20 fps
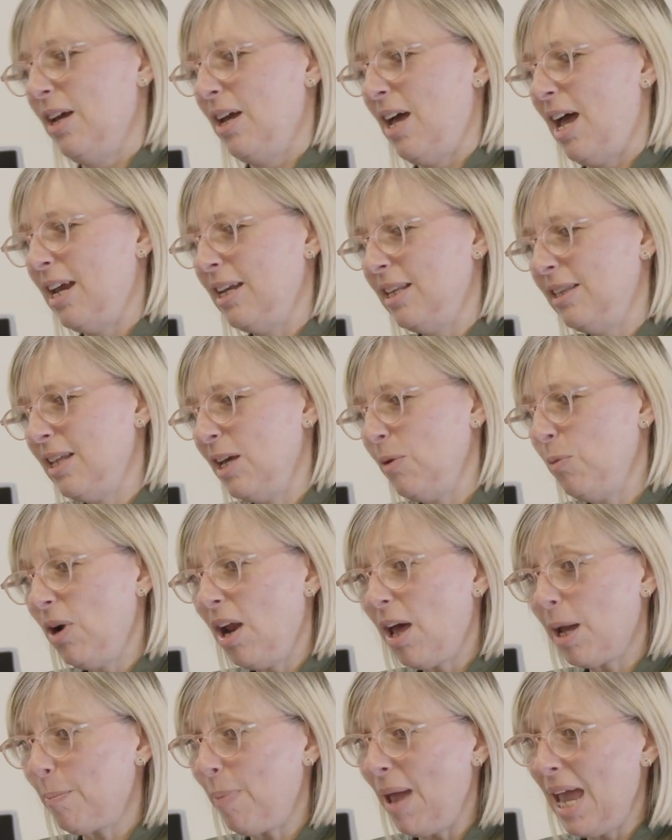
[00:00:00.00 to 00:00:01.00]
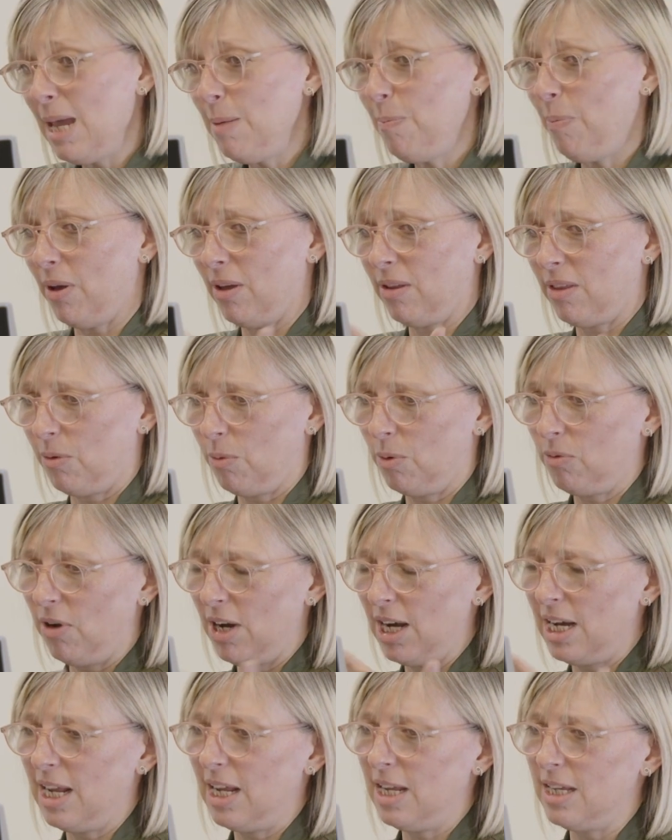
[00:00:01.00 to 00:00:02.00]
and they were like paper. They were
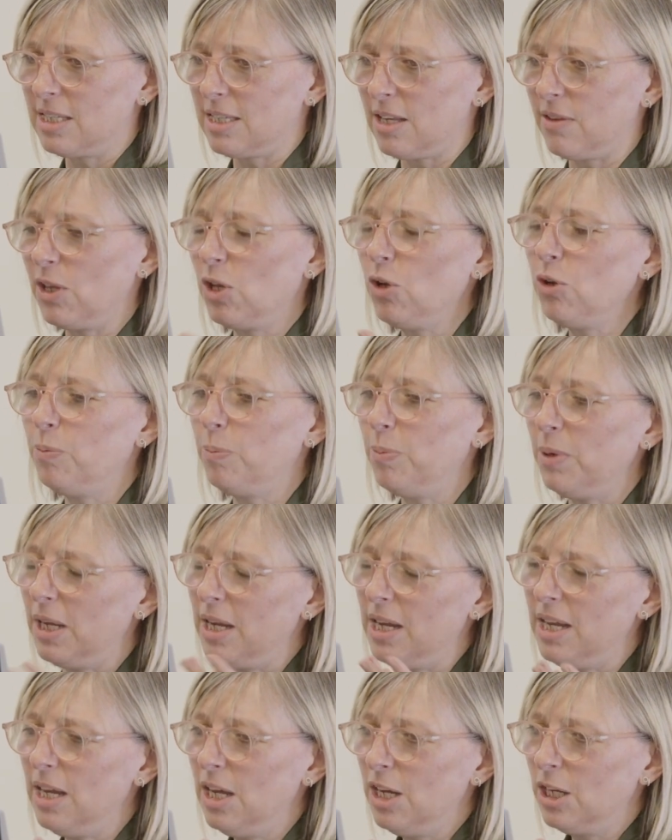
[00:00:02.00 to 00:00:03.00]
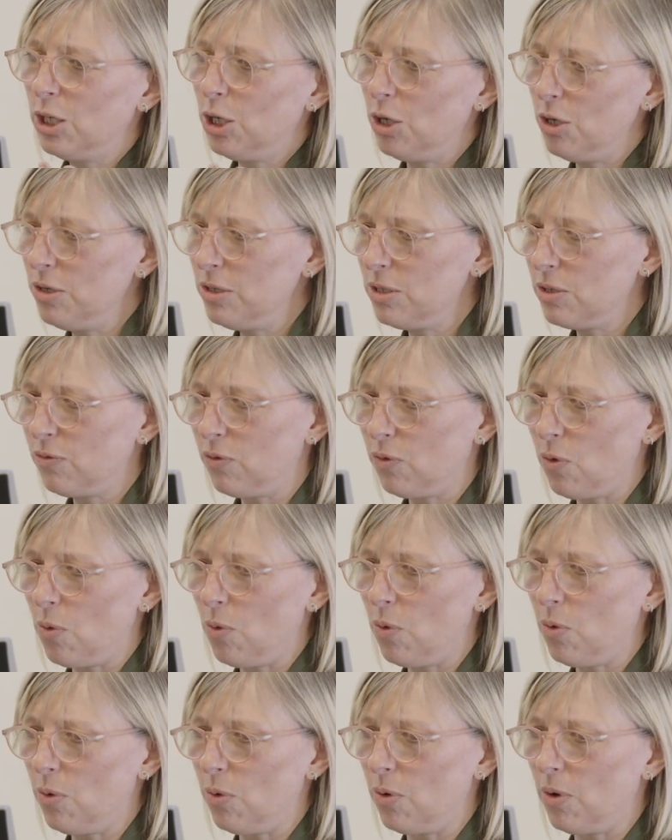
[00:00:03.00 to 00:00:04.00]
really, so they could be used
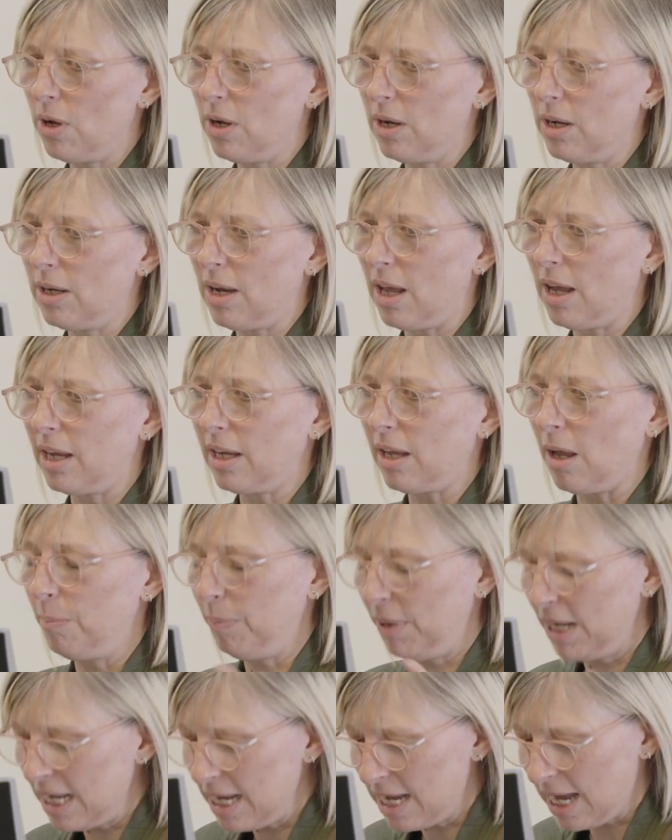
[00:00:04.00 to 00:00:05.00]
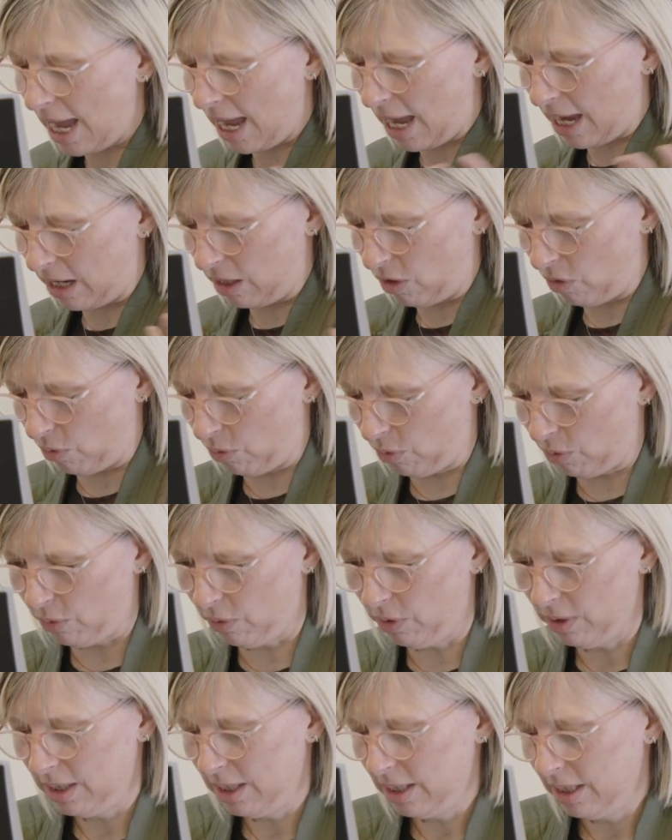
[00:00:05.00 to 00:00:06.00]
for like applique
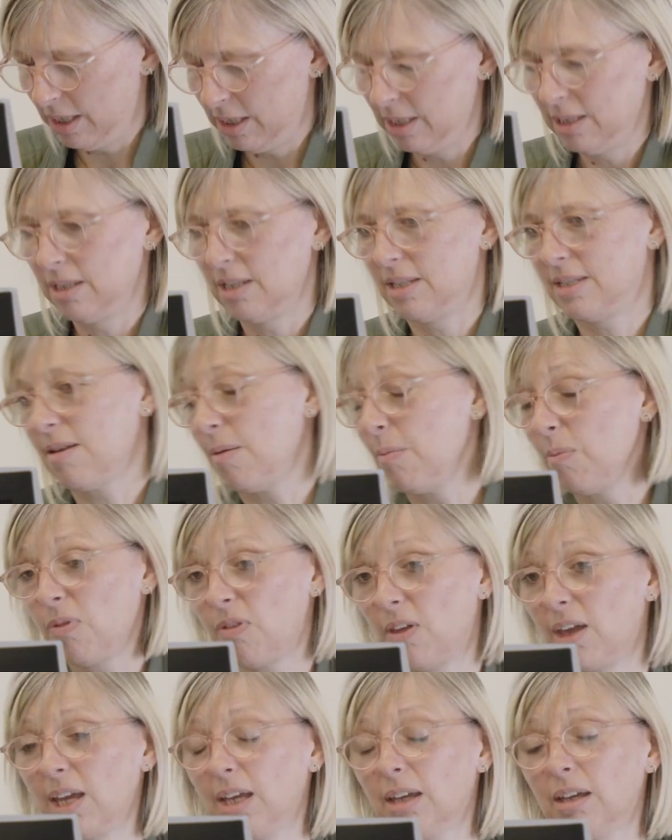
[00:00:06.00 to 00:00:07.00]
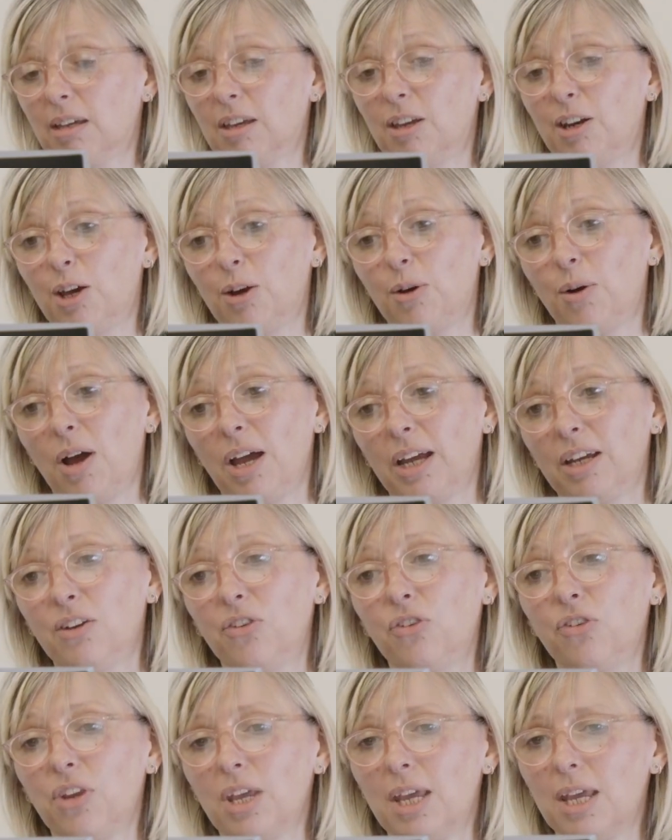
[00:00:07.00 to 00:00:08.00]
or something. You know, I
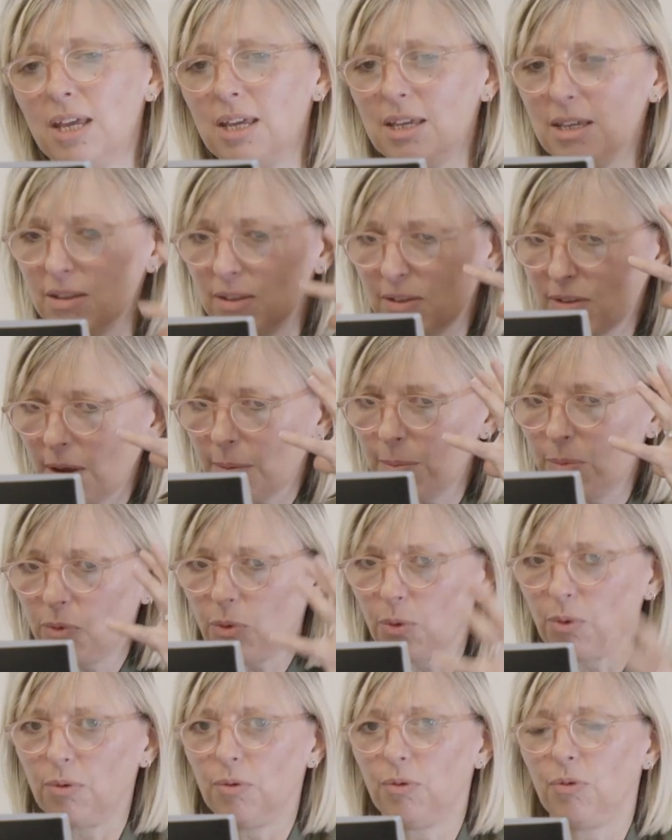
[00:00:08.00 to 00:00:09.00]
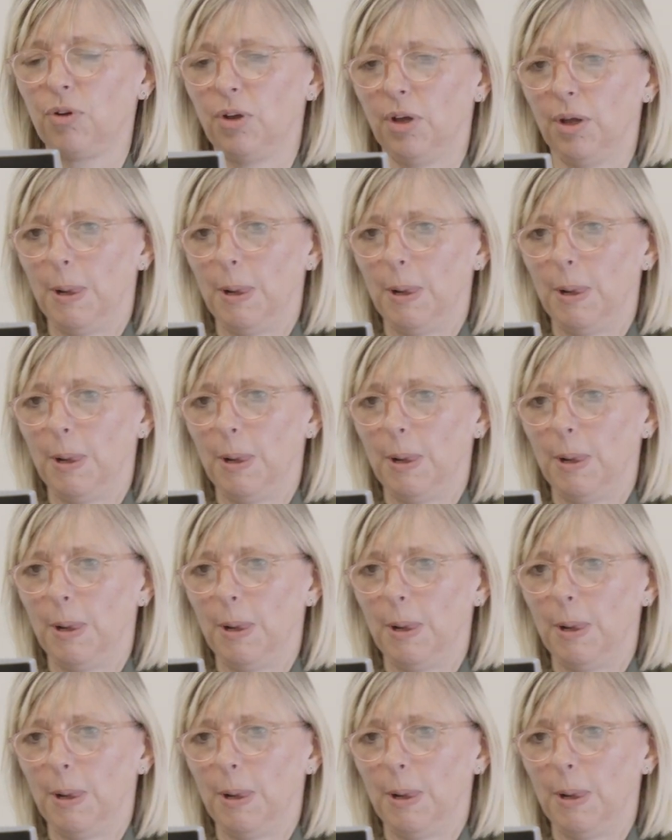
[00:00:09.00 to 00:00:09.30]
could see some sort of,